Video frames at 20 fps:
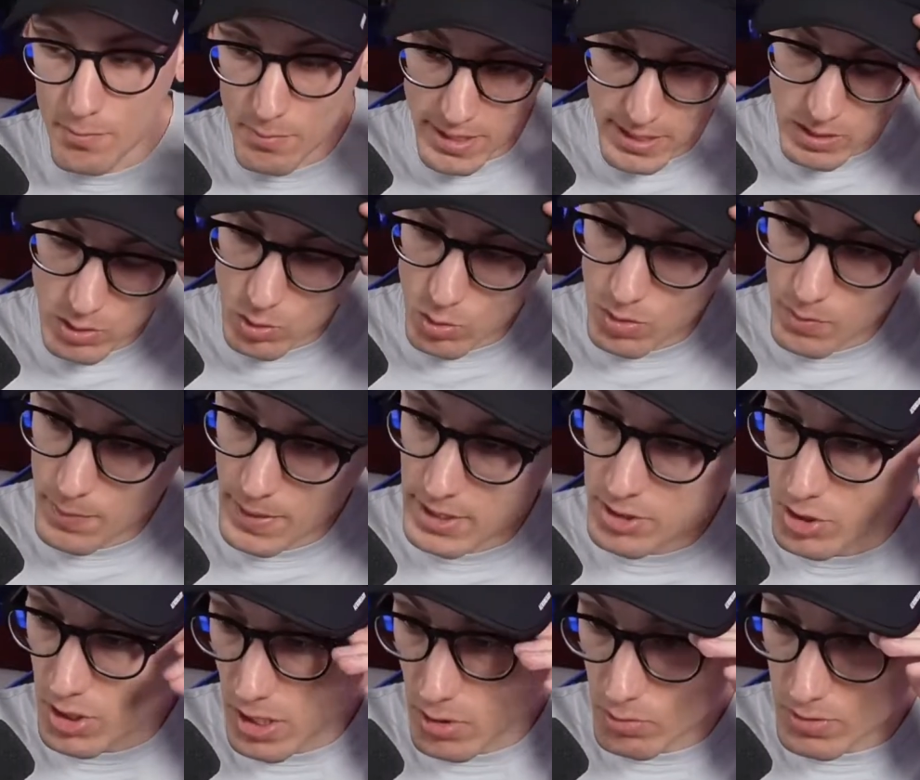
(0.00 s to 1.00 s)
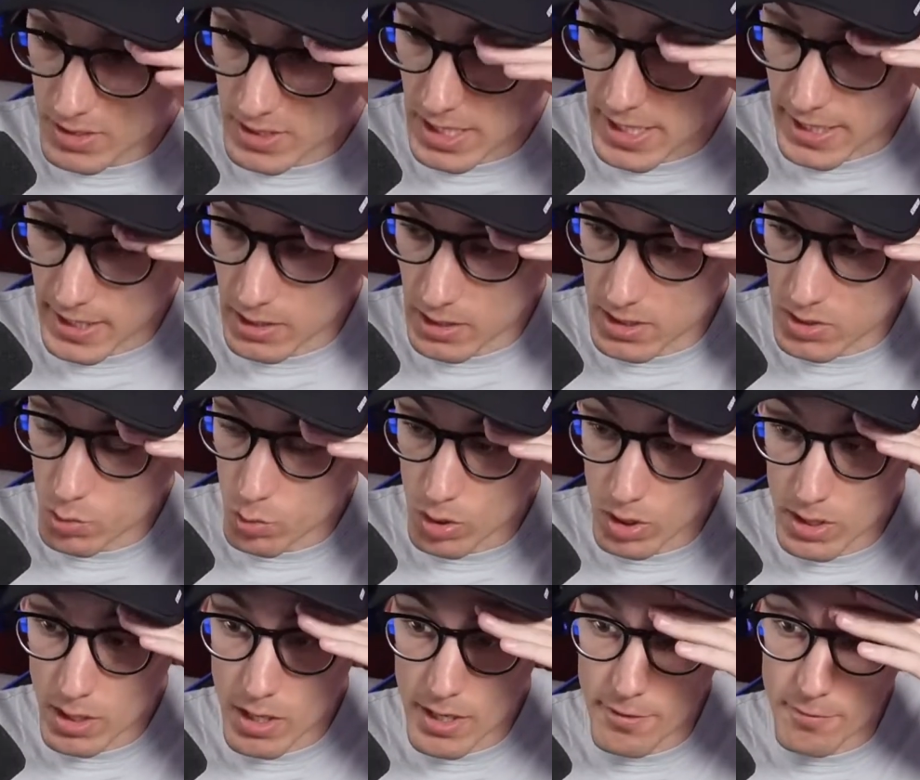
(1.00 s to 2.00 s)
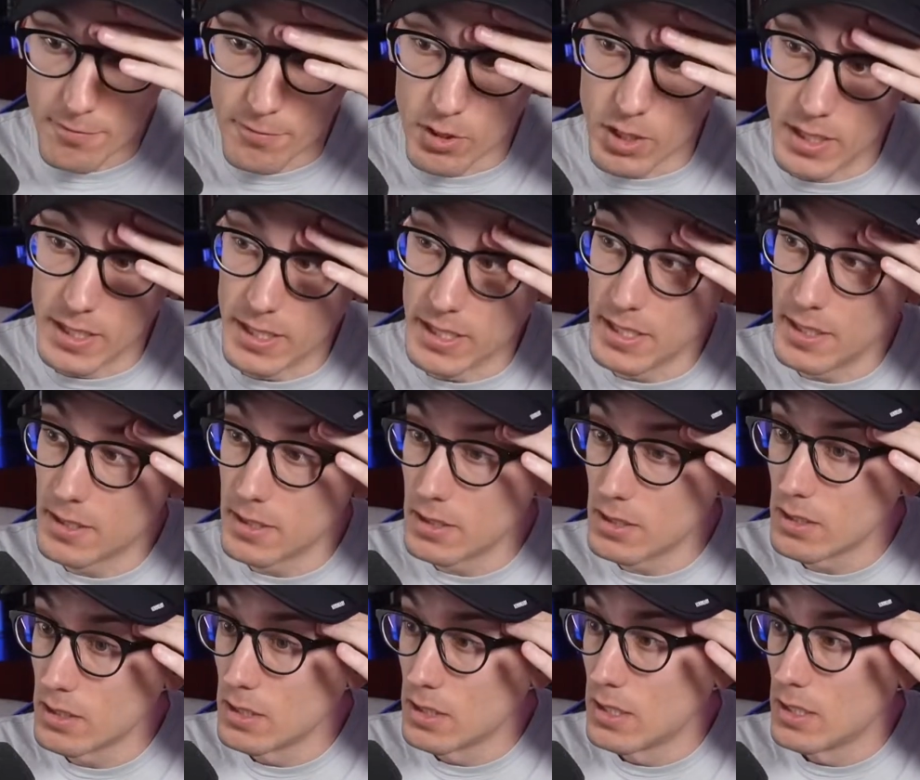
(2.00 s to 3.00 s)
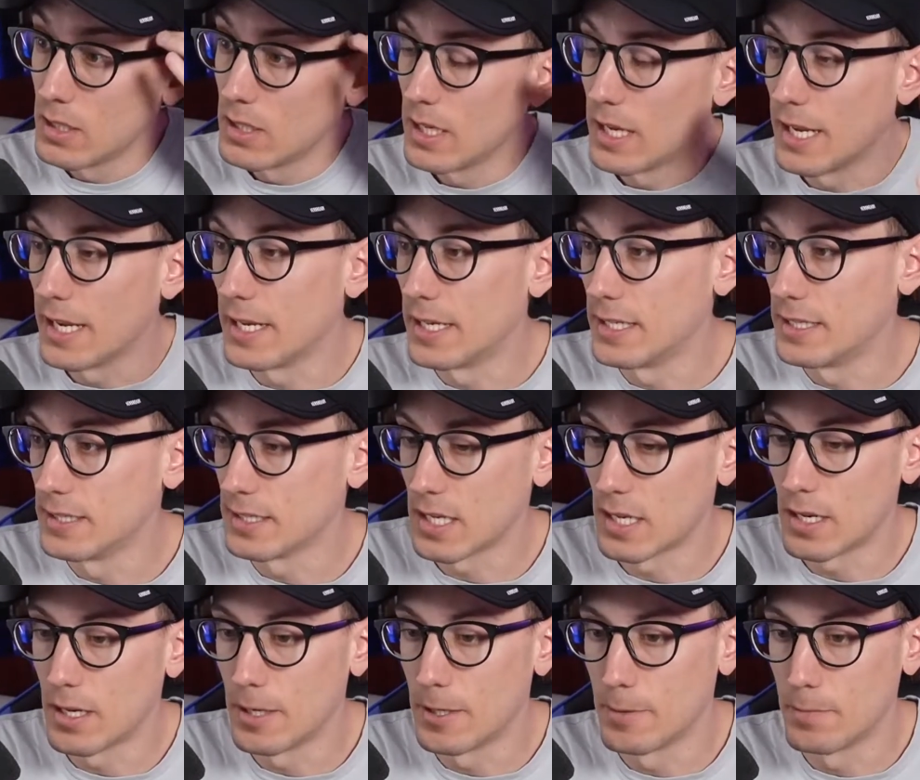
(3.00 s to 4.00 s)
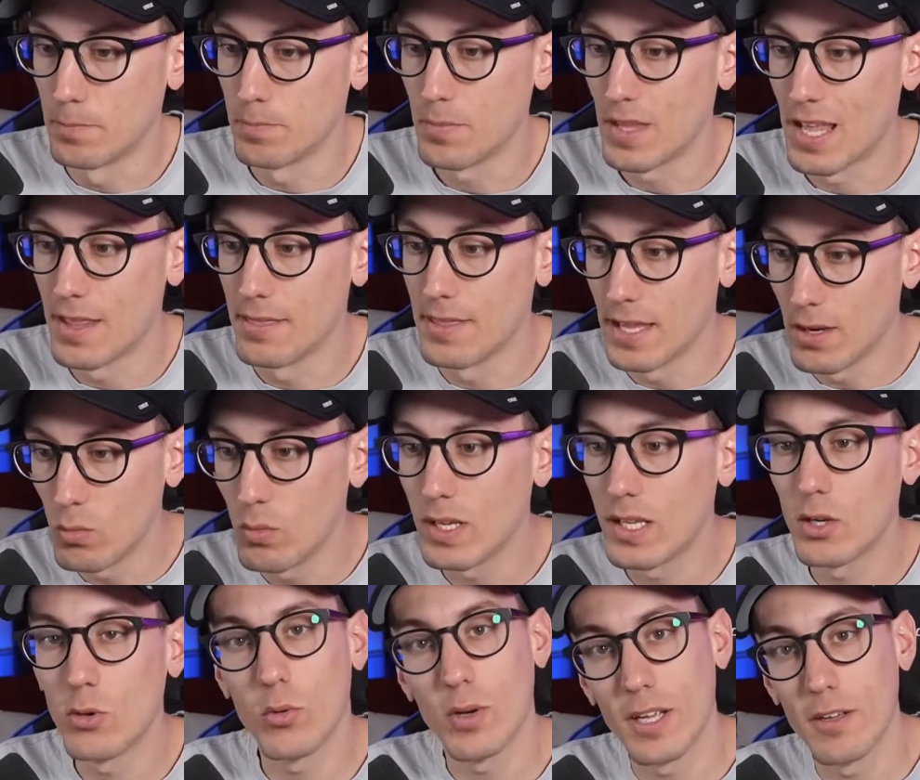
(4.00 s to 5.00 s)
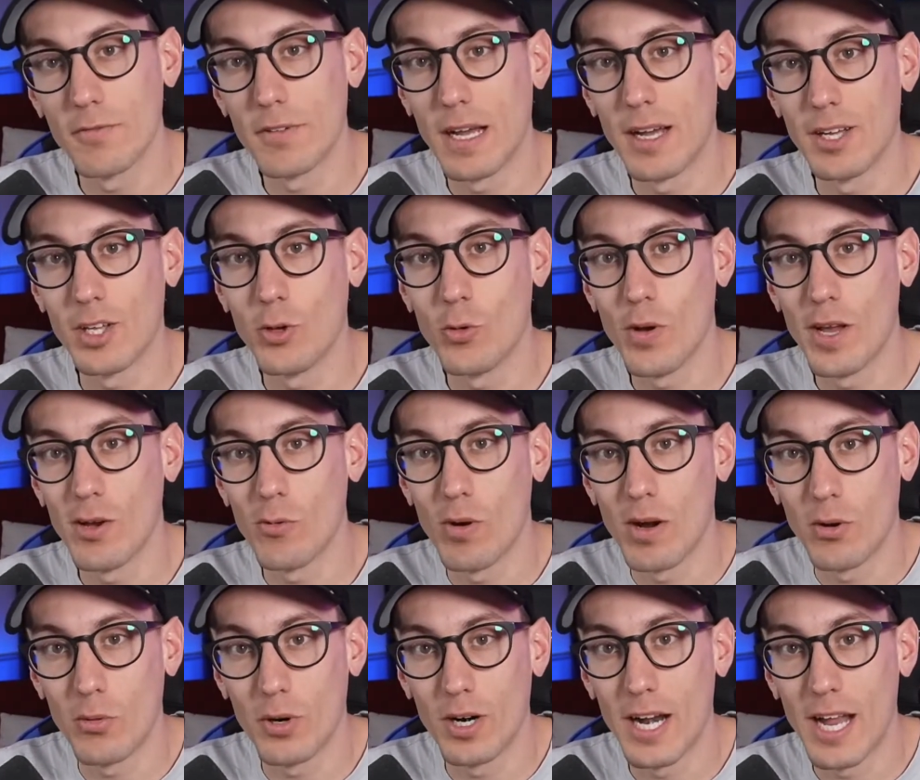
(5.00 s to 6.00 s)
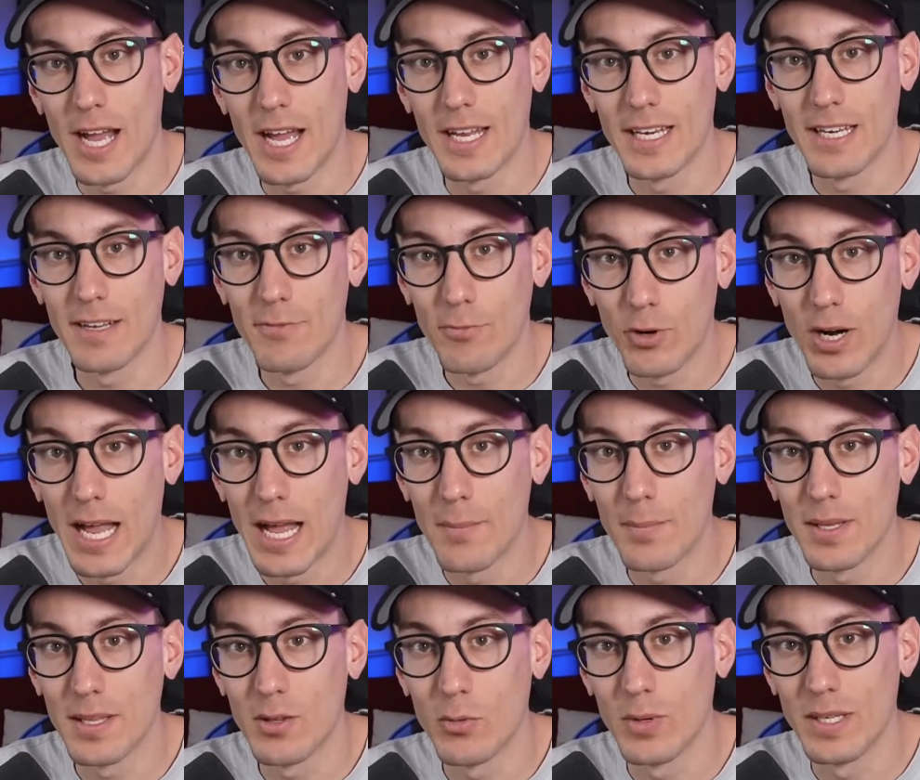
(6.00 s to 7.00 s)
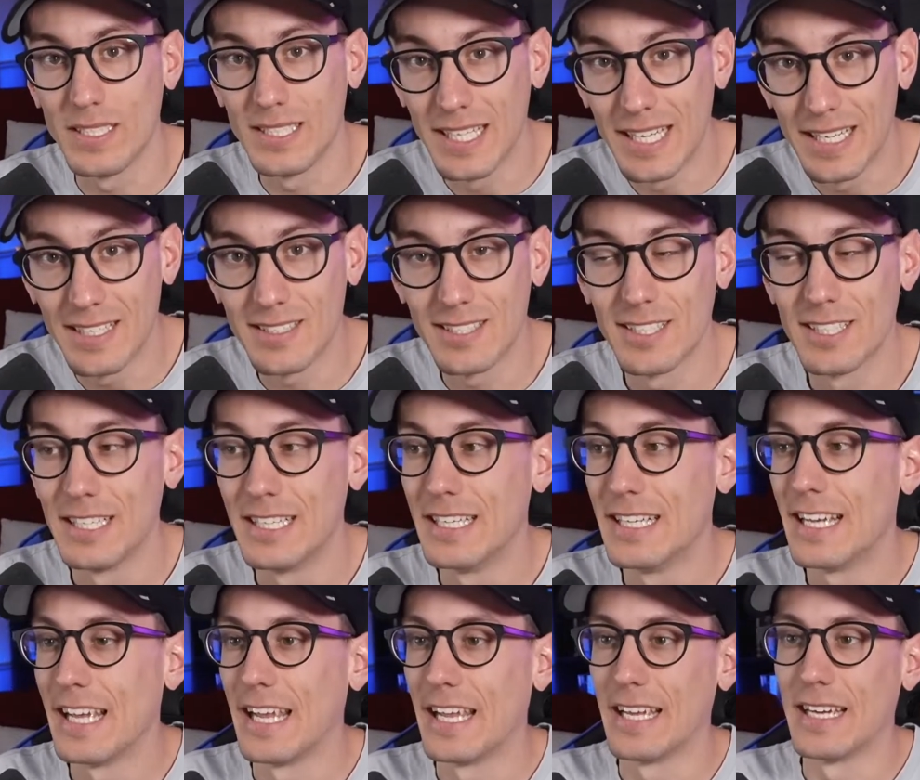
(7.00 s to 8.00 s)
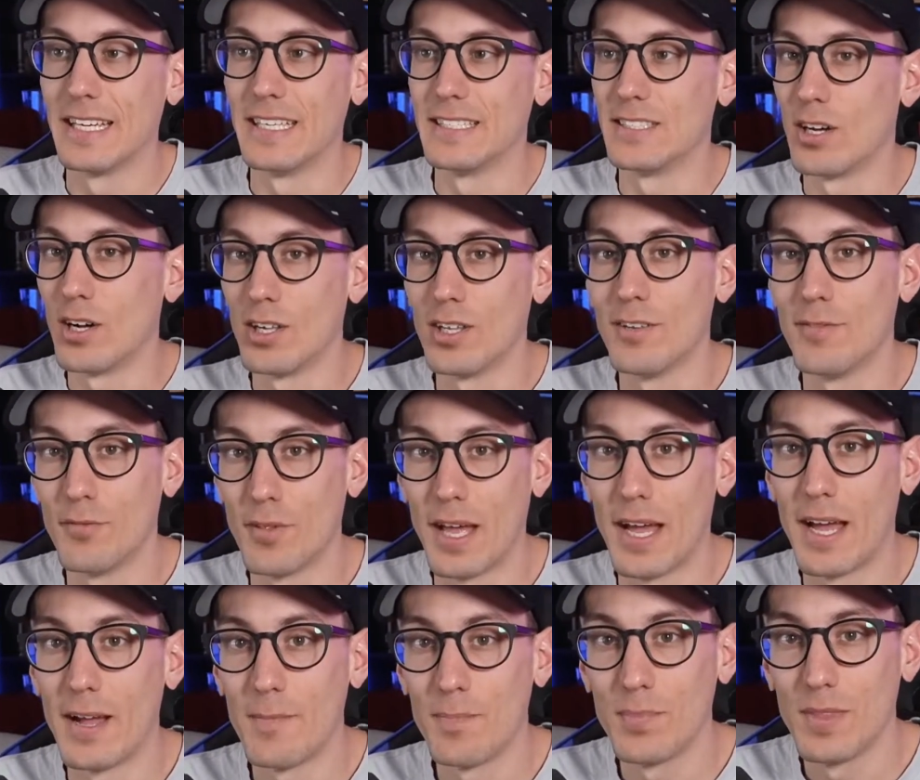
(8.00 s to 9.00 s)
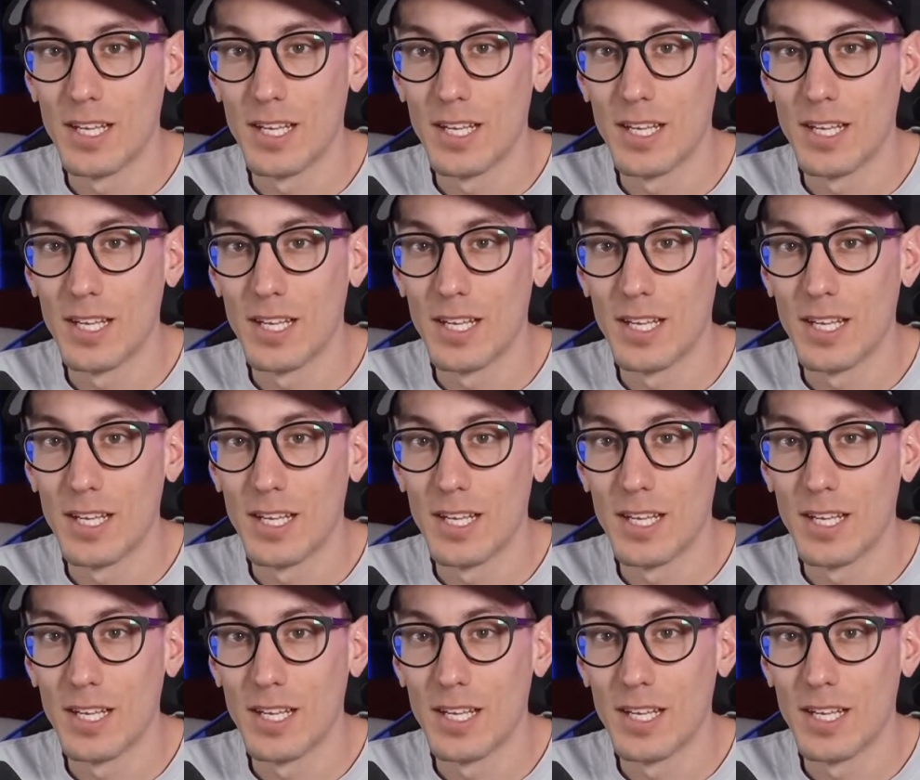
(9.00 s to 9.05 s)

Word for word: My goal with Patreon was like, let's work on it for a year and um, and then we can reevaluate where we're at and if we're happy that we did it and all of that.